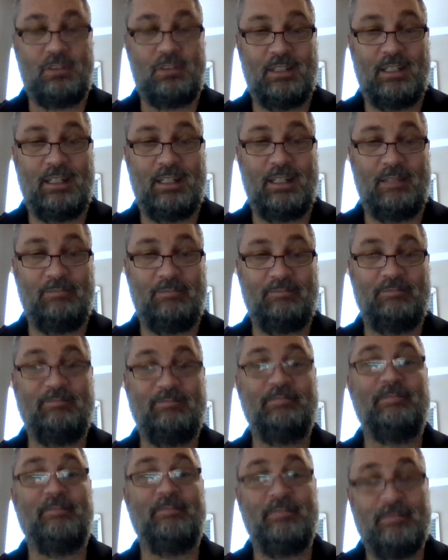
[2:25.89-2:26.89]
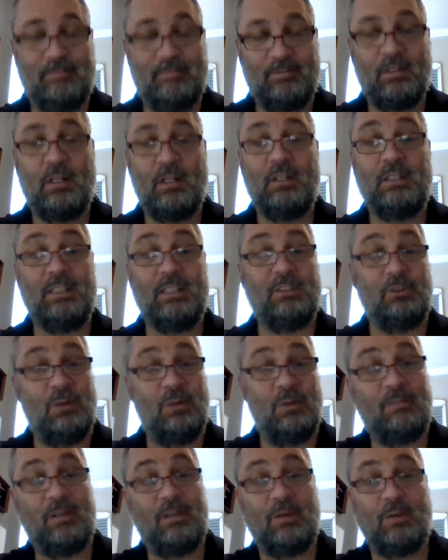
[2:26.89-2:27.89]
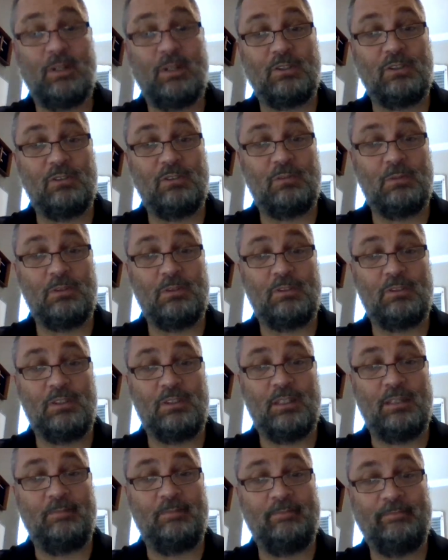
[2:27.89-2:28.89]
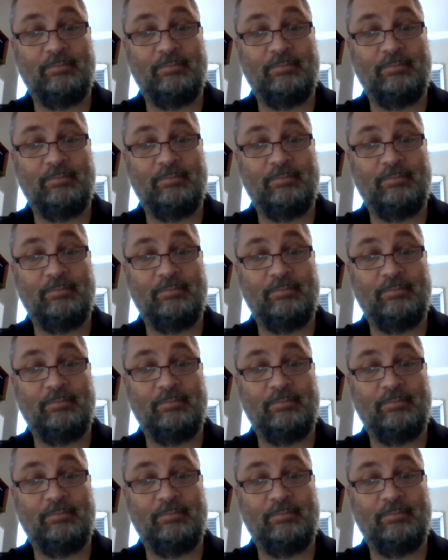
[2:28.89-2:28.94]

D. Did you have any questions, Mr. D?